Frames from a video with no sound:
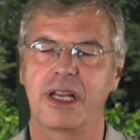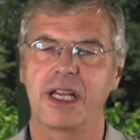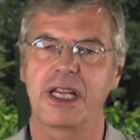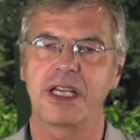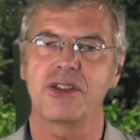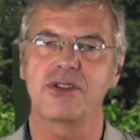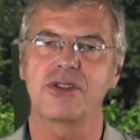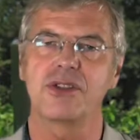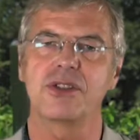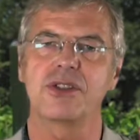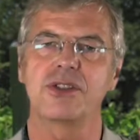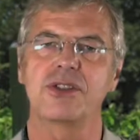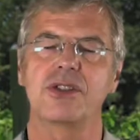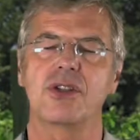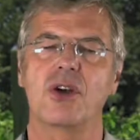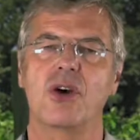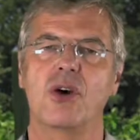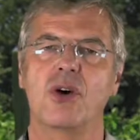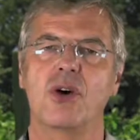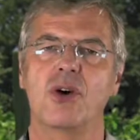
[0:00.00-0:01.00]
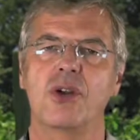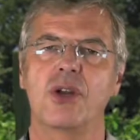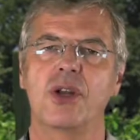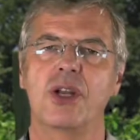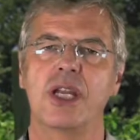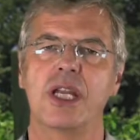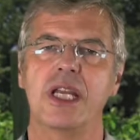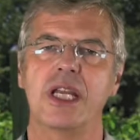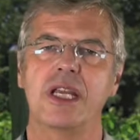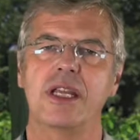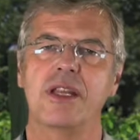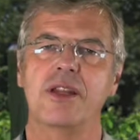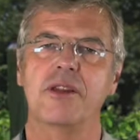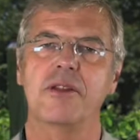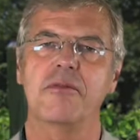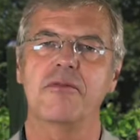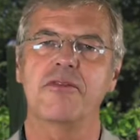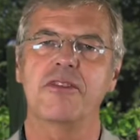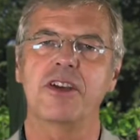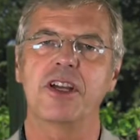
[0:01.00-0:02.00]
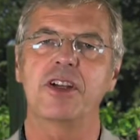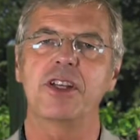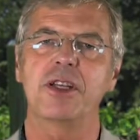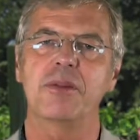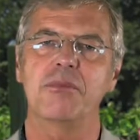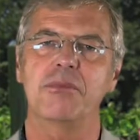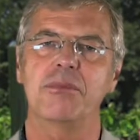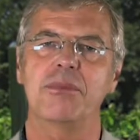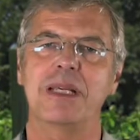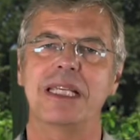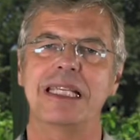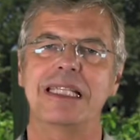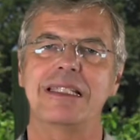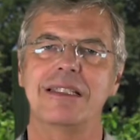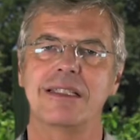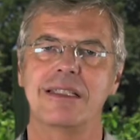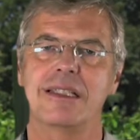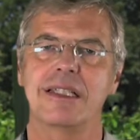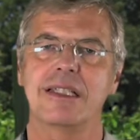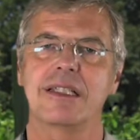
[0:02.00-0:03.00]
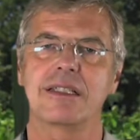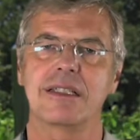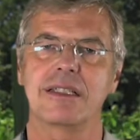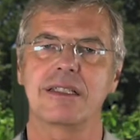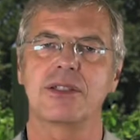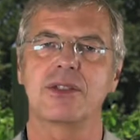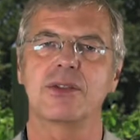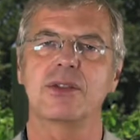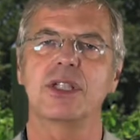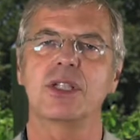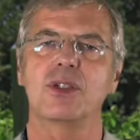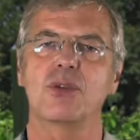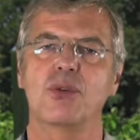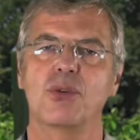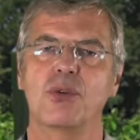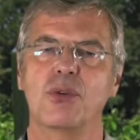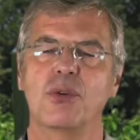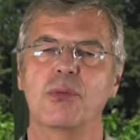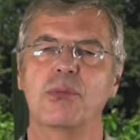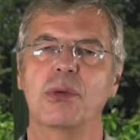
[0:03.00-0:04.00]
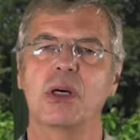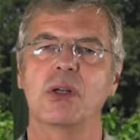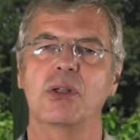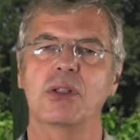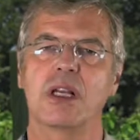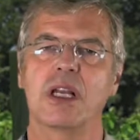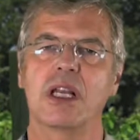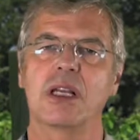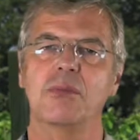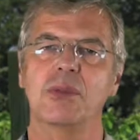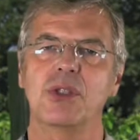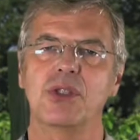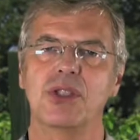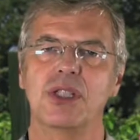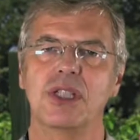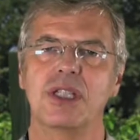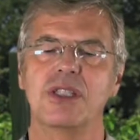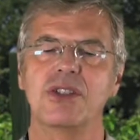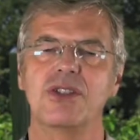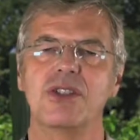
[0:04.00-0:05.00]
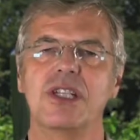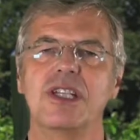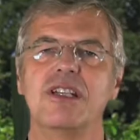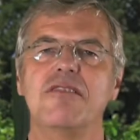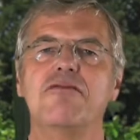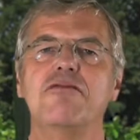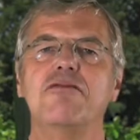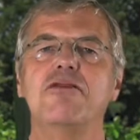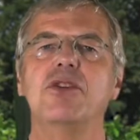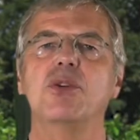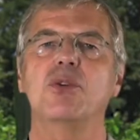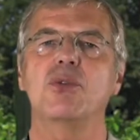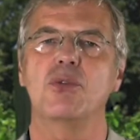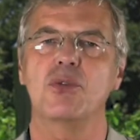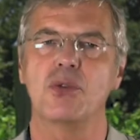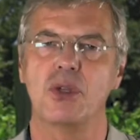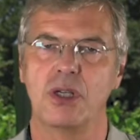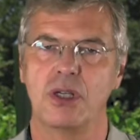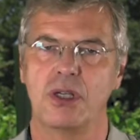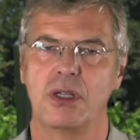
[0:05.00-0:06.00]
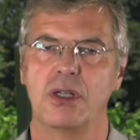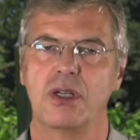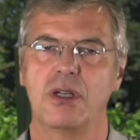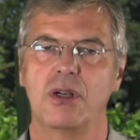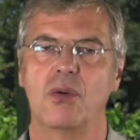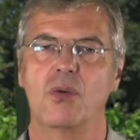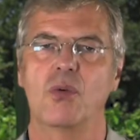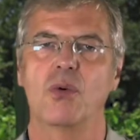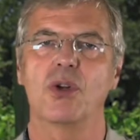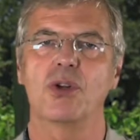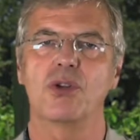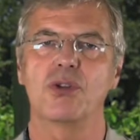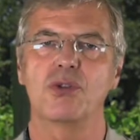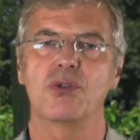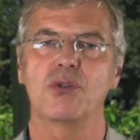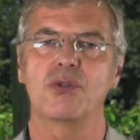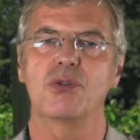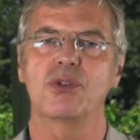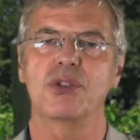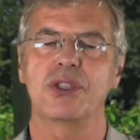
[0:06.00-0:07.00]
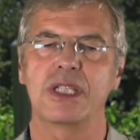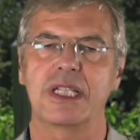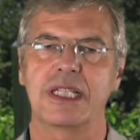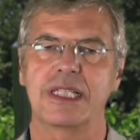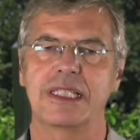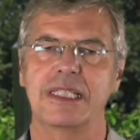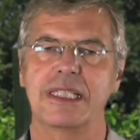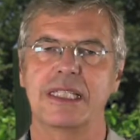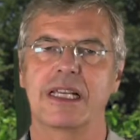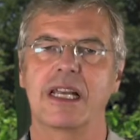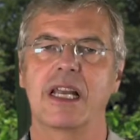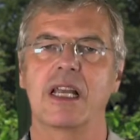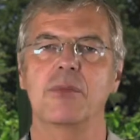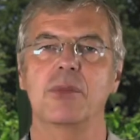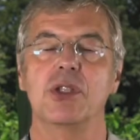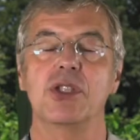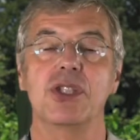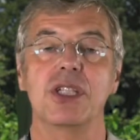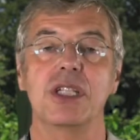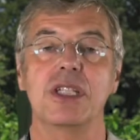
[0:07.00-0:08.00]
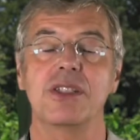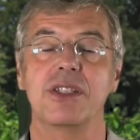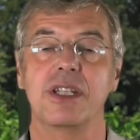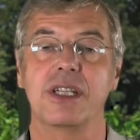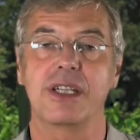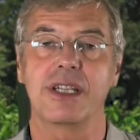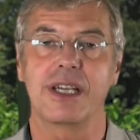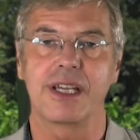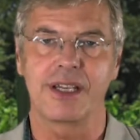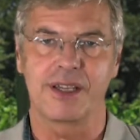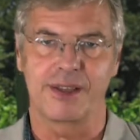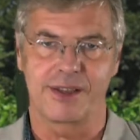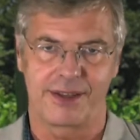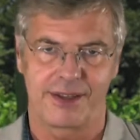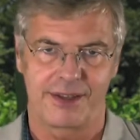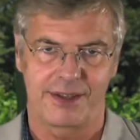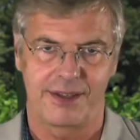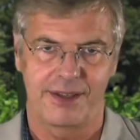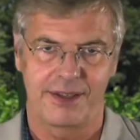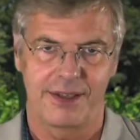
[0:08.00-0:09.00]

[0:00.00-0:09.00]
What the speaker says: lectures on the very basics you need to know about climate change if you want to study climate change and health.